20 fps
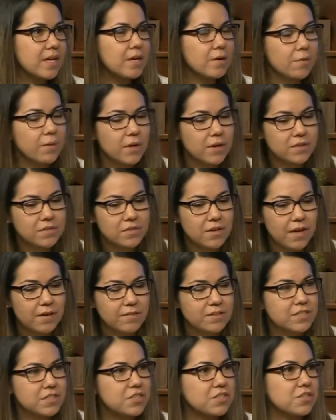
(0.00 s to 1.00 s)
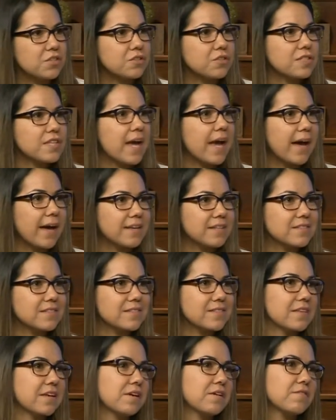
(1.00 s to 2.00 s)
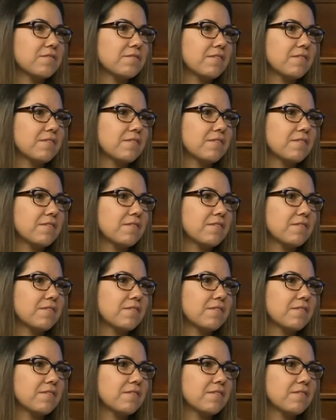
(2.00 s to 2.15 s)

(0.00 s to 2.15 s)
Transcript: We also have additional tasks like